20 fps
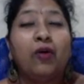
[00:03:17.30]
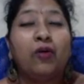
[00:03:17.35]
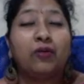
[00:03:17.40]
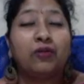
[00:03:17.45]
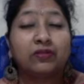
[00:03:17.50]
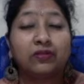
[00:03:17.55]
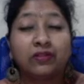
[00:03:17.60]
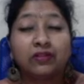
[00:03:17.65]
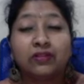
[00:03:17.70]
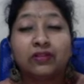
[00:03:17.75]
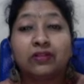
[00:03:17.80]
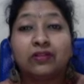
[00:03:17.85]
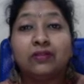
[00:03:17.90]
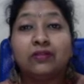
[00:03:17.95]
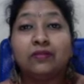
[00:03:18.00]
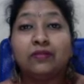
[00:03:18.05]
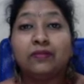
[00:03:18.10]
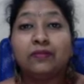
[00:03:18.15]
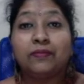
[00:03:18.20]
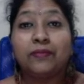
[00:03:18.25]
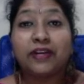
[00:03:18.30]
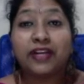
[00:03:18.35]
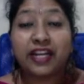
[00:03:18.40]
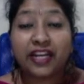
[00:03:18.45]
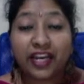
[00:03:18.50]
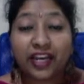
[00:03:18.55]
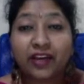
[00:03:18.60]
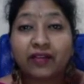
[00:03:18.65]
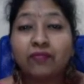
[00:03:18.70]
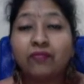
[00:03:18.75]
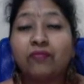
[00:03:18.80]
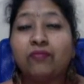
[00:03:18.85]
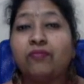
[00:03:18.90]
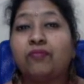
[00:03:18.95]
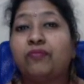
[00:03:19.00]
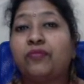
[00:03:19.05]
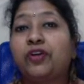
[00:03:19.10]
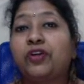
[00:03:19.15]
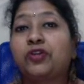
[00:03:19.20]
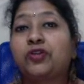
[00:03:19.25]
the name
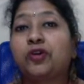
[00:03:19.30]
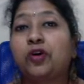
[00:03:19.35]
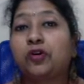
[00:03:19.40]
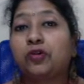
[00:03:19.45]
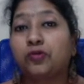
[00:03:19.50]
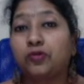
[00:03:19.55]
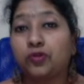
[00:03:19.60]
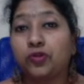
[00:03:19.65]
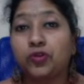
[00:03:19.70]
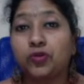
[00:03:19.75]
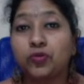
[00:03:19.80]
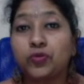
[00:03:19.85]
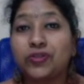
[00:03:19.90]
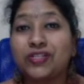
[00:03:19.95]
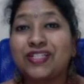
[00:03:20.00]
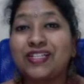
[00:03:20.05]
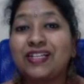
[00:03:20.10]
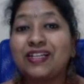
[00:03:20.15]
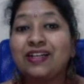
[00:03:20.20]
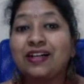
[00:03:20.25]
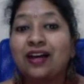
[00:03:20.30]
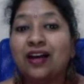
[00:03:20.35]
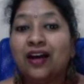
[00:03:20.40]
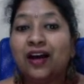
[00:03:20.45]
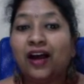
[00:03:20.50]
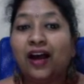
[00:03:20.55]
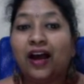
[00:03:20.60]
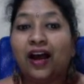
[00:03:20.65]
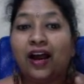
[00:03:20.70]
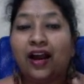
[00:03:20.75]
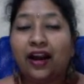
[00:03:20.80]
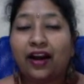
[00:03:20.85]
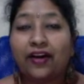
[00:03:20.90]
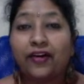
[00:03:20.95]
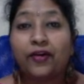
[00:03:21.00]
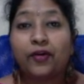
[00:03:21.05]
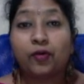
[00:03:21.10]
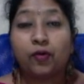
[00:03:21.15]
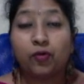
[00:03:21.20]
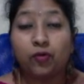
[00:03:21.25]
that you are choosing, and
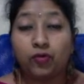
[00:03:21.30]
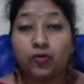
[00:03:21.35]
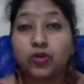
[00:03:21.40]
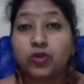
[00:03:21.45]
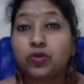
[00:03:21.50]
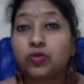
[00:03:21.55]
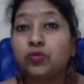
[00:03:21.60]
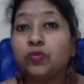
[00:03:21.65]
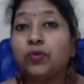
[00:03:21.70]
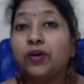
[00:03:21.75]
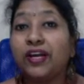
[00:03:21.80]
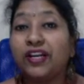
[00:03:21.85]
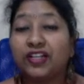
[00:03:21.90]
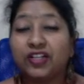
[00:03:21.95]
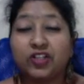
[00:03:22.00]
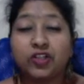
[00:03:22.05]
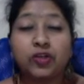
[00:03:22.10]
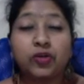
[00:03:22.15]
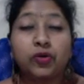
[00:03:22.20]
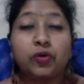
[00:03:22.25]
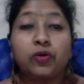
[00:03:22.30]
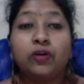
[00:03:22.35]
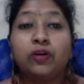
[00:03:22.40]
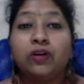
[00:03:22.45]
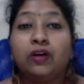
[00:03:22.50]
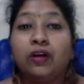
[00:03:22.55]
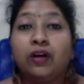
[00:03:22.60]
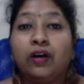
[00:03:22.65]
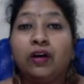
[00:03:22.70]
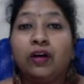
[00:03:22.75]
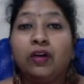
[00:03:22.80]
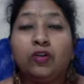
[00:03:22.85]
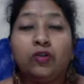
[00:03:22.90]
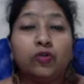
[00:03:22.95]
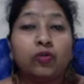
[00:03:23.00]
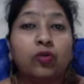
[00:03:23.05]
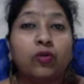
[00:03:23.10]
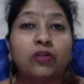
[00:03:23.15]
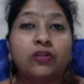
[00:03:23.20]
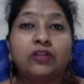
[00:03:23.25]
also ensure
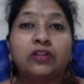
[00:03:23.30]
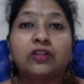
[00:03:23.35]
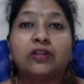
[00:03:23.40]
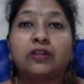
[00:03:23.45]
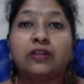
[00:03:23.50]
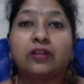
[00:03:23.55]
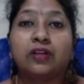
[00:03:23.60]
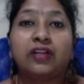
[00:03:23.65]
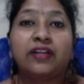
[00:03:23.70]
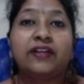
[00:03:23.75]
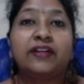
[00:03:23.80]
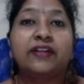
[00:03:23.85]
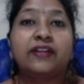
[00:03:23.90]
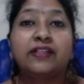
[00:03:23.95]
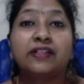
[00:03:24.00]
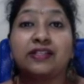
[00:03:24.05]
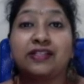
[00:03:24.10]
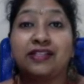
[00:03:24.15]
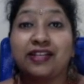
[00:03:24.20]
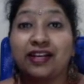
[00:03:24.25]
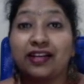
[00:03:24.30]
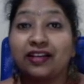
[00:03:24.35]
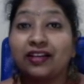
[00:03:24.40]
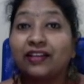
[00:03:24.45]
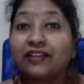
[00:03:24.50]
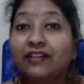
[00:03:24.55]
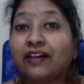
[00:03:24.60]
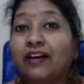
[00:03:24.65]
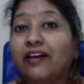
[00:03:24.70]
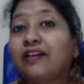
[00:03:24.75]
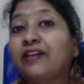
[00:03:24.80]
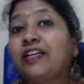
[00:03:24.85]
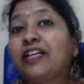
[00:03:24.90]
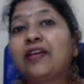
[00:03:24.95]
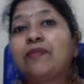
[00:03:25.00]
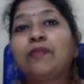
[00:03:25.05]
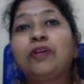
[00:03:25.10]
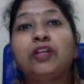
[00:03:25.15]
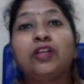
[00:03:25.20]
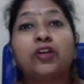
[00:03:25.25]
no other clinic is there in that name
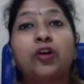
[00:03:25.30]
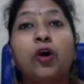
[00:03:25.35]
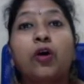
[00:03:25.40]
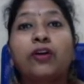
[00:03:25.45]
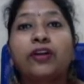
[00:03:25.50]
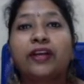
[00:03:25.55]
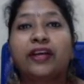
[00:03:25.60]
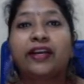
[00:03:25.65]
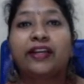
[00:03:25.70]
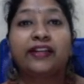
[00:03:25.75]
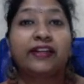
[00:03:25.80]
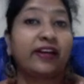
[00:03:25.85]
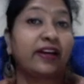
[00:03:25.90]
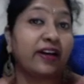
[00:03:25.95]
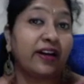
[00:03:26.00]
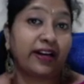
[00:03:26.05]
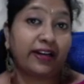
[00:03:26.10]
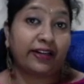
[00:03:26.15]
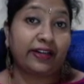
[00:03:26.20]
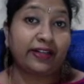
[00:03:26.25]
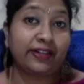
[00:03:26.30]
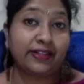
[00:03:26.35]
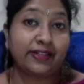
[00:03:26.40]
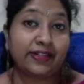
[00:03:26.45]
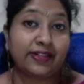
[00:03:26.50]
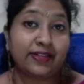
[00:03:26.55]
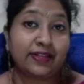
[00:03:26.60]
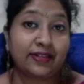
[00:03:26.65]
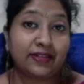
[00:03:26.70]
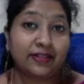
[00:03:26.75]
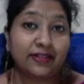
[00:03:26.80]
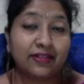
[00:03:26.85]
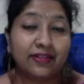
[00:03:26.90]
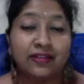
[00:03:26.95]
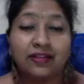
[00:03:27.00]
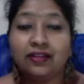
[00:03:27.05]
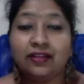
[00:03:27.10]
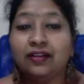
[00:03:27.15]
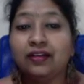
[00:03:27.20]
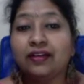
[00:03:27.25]
in your area at least,
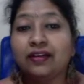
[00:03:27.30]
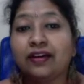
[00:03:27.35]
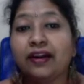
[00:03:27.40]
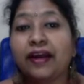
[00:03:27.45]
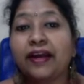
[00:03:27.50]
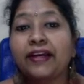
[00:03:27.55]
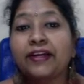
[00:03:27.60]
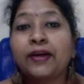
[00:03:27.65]
right?